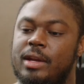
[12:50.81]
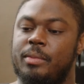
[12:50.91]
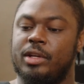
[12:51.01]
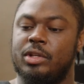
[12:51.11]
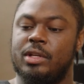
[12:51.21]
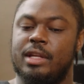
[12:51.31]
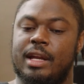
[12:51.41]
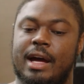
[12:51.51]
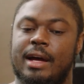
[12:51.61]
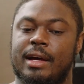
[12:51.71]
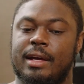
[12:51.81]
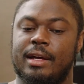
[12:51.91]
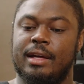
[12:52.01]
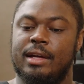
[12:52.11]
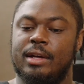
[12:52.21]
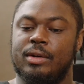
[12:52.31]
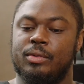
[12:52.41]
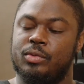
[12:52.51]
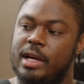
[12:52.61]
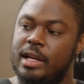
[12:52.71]
way to make sure that I
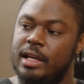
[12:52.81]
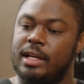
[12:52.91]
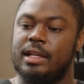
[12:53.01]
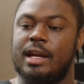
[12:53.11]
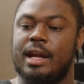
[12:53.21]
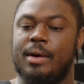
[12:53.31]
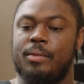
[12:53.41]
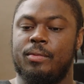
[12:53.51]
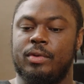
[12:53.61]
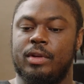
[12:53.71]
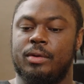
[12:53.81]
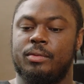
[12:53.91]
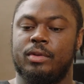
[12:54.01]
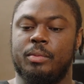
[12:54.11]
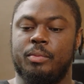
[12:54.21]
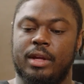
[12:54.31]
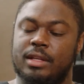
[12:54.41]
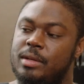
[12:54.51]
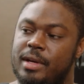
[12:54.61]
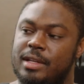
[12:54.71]
was ready and that I, you know,
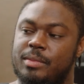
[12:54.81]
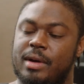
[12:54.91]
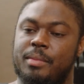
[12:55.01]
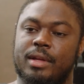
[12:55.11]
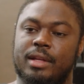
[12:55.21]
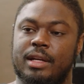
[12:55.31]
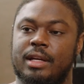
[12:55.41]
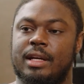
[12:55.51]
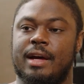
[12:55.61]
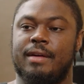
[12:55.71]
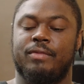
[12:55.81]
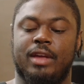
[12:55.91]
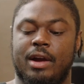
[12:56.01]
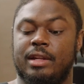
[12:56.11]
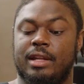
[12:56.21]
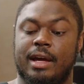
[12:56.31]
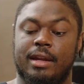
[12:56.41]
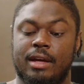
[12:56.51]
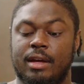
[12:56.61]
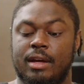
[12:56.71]
competed to the best of my ability, and I've carried
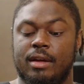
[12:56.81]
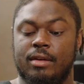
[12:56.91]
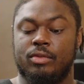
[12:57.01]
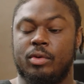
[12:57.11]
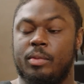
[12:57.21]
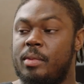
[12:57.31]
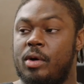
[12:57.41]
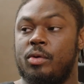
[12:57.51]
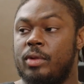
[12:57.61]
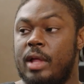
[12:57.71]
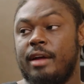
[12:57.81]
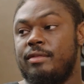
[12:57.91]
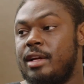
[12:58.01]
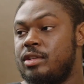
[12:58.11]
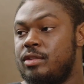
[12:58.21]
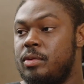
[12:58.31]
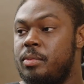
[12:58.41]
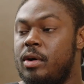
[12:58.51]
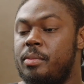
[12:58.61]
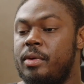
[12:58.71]
that through my whole life, not just
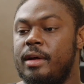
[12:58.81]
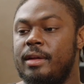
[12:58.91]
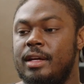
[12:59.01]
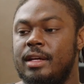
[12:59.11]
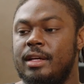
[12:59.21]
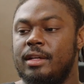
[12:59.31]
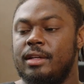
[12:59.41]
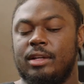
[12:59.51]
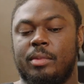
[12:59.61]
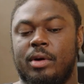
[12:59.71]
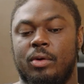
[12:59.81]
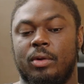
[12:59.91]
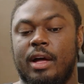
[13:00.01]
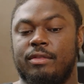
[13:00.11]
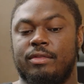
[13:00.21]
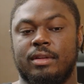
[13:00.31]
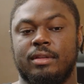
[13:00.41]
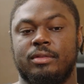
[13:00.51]
football, but you know, my whole life